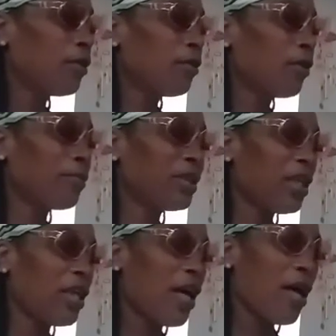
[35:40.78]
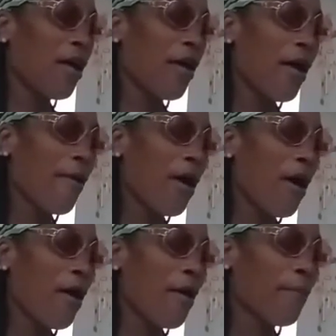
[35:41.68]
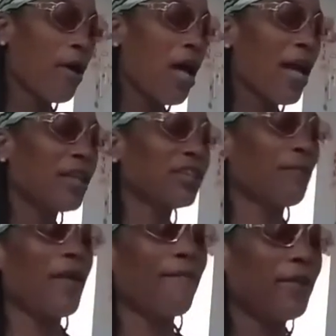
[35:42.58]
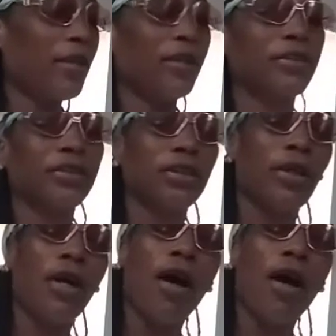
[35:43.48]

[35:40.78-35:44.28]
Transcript: You know what I'm saying? I got some heavy hitters.